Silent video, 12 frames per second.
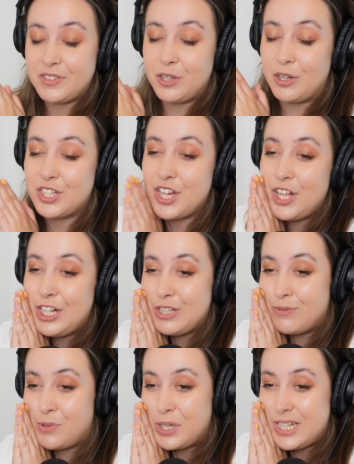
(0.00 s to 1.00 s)
Gosh,
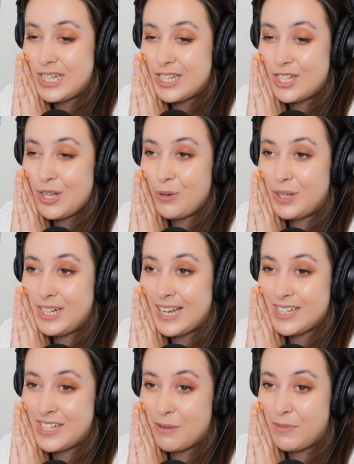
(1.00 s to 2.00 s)
L's voice, it's so
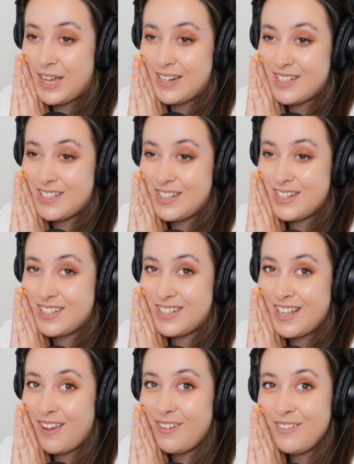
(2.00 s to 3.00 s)
connected up there. It's
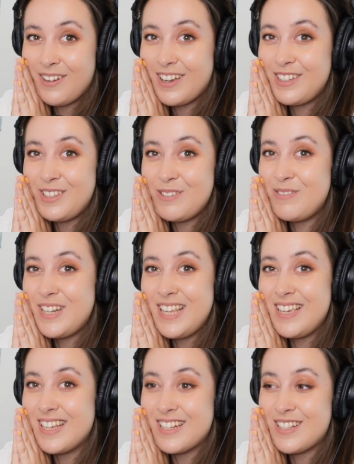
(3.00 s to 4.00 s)
so
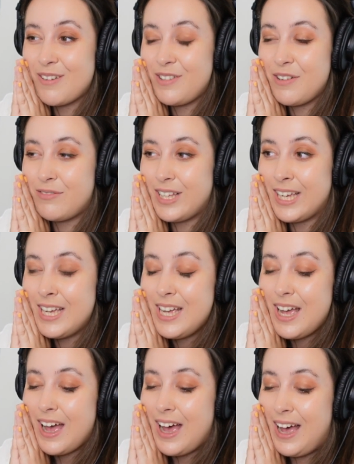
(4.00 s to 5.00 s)
unique, it's so lovely.
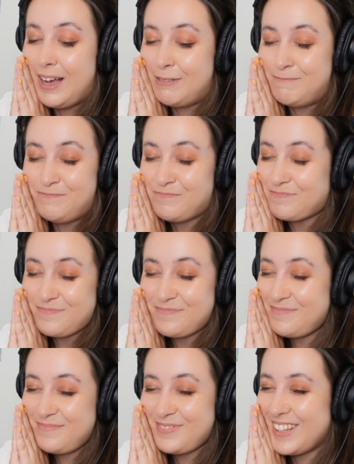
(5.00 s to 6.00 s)
And
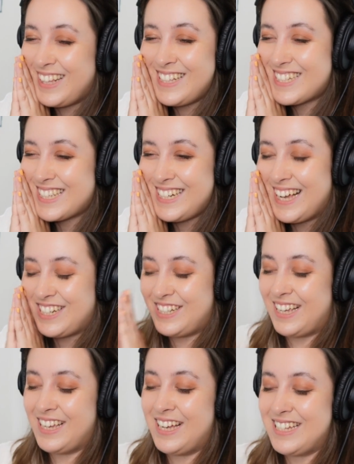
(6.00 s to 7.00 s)
this connection
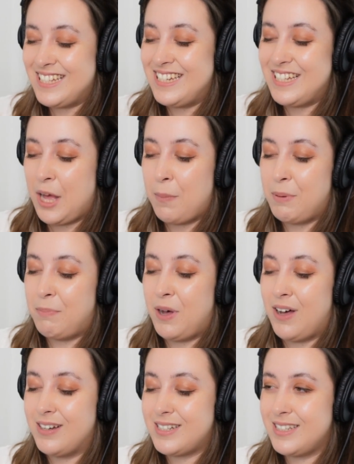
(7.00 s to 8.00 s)
that he has in his upper
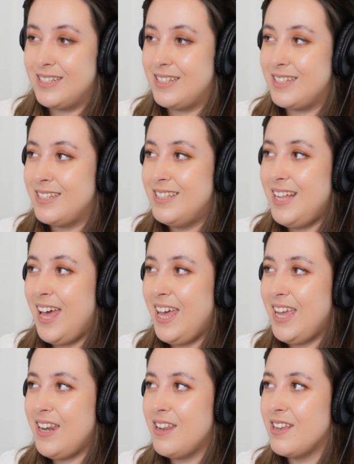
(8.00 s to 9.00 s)
part is insane.